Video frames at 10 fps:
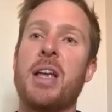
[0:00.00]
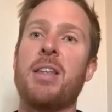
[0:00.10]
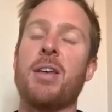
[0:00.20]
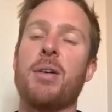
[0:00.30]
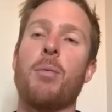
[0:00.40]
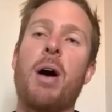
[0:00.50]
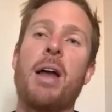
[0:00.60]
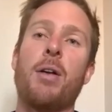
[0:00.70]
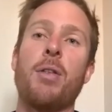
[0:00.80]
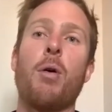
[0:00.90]
either
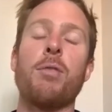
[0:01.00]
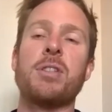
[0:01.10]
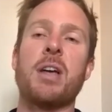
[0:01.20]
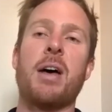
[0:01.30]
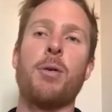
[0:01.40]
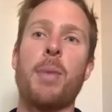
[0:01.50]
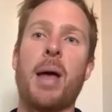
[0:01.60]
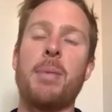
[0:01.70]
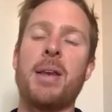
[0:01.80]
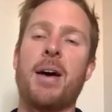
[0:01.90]
wide on the offside or
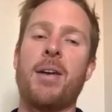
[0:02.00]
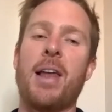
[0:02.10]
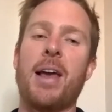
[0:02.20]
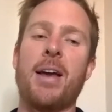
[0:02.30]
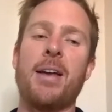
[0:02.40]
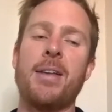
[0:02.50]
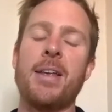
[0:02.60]
maybe down leg.